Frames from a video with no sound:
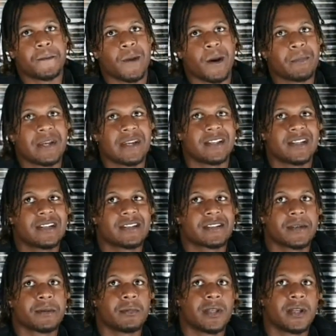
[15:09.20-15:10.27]
I mean, there's
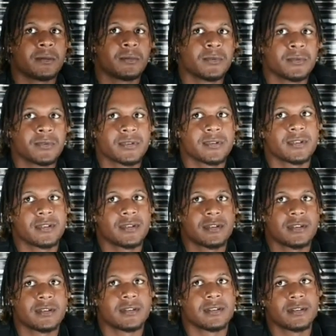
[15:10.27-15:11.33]
some labels
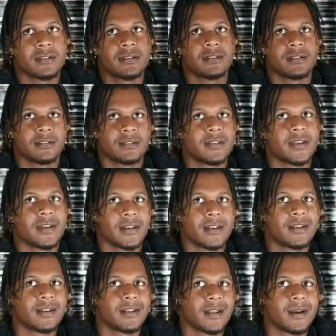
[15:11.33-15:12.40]
that
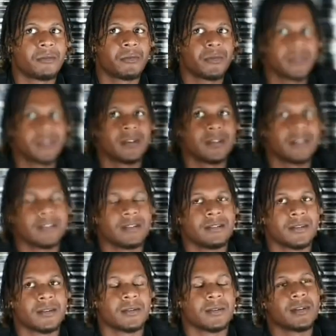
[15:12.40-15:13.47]
I really,
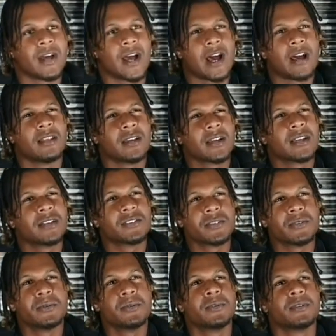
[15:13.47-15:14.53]
I look
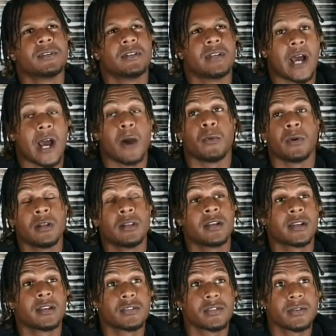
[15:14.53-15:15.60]
into, I will
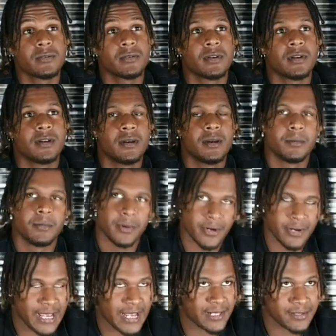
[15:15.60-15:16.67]
look into,
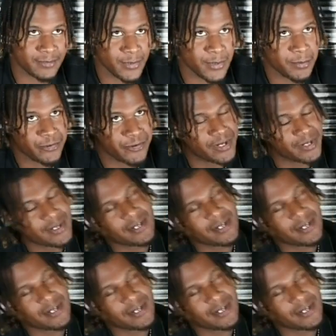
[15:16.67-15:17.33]
but at this moment right